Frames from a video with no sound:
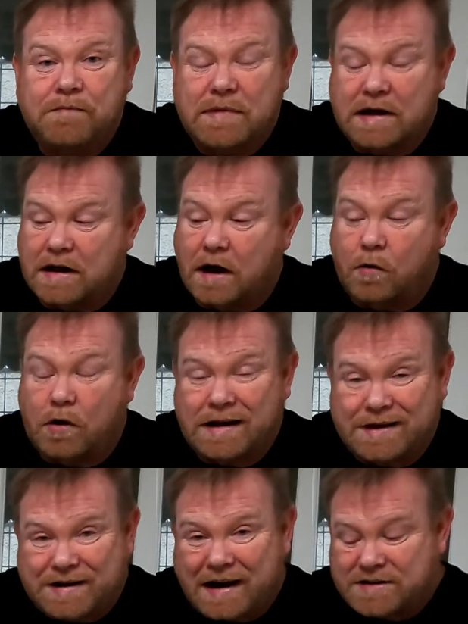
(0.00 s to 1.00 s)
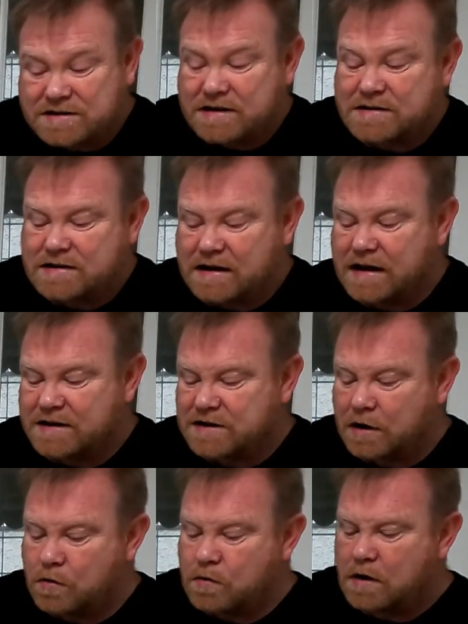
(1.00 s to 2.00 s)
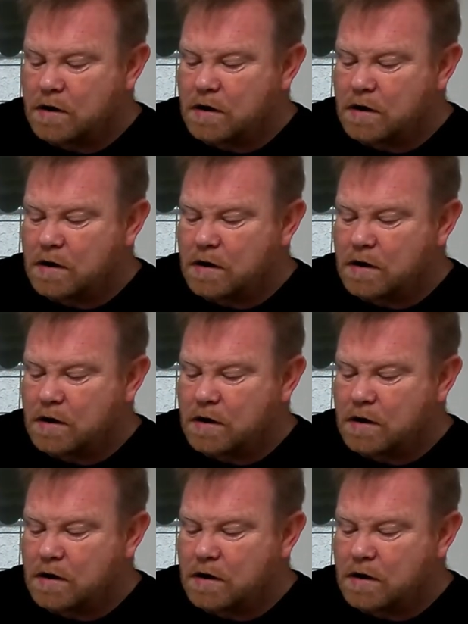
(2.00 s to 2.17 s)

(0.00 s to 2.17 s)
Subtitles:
You know, I'll attach this in it, so